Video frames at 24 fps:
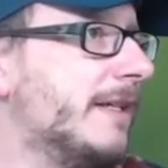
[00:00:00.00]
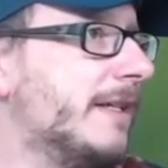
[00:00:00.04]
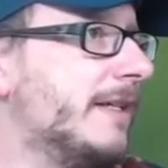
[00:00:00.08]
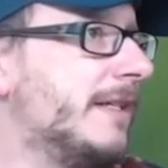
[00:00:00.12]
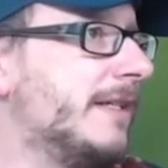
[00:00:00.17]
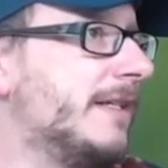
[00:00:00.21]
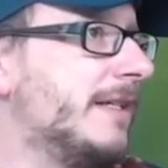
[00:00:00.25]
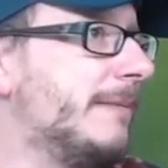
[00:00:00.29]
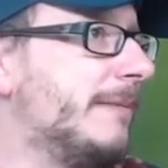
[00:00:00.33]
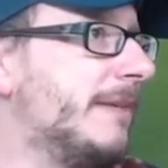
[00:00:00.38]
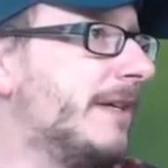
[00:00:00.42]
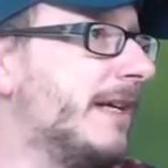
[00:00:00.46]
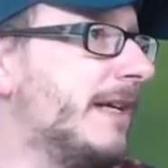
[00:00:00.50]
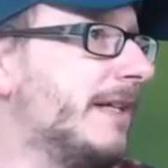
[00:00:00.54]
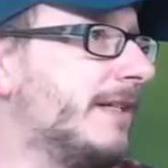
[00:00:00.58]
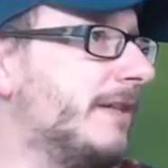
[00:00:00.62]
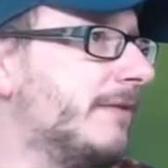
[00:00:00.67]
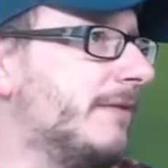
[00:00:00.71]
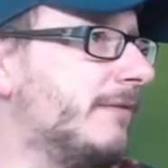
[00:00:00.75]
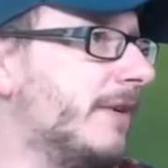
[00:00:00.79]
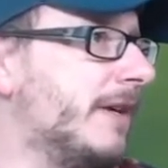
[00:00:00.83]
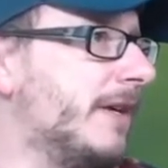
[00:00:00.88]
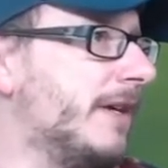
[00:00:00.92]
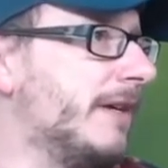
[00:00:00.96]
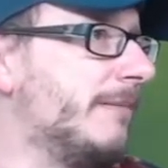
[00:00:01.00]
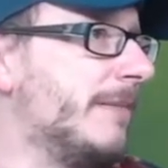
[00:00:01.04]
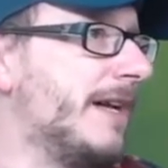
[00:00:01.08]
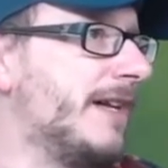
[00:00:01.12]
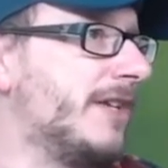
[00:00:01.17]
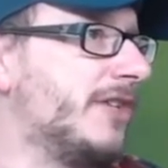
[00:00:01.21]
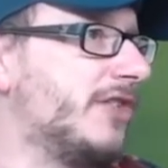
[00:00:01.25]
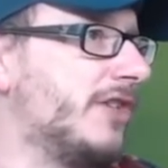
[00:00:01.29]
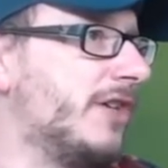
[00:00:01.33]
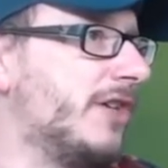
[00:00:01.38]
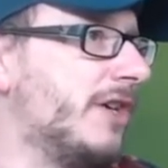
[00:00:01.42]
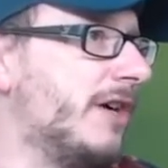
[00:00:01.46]
This time he gets it right.
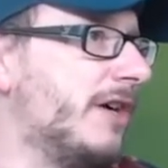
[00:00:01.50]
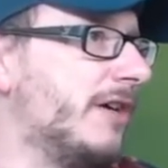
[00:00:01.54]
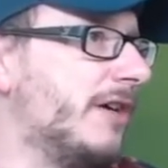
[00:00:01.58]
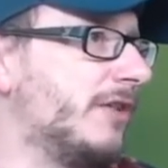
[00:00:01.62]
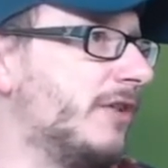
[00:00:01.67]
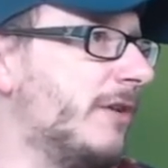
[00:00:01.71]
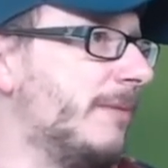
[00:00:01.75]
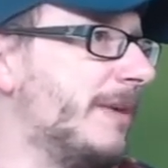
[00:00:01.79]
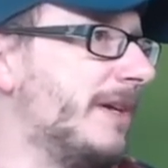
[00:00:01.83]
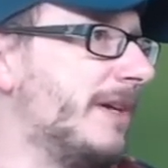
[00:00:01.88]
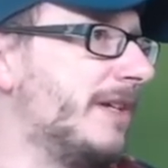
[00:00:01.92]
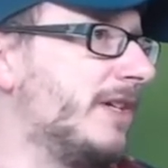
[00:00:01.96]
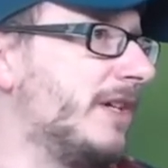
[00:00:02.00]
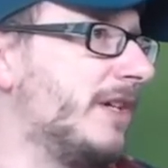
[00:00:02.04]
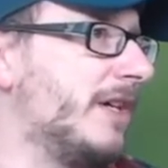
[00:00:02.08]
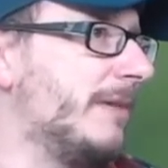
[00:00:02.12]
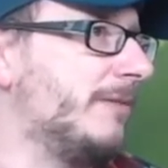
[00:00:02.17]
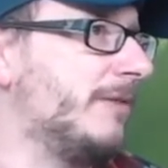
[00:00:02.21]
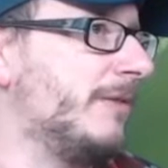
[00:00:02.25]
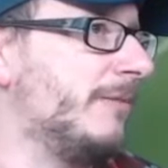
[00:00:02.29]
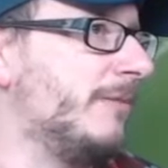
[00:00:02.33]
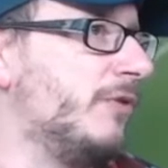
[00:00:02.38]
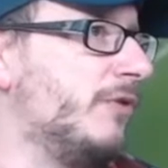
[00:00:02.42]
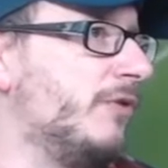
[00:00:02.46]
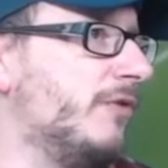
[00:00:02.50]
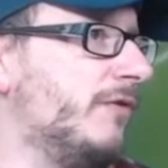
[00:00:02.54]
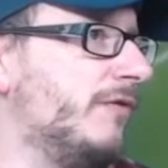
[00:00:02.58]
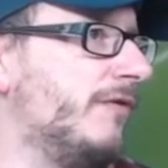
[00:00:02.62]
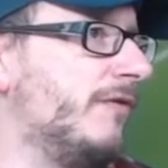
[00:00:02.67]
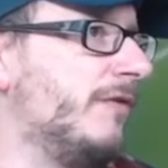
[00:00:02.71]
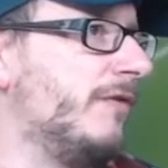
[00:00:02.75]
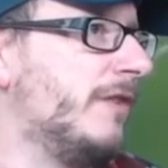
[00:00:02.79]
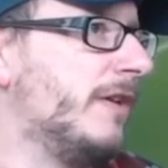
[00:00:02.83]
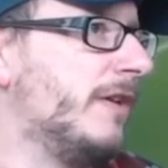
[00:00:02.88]
Massar got a bit of time to move.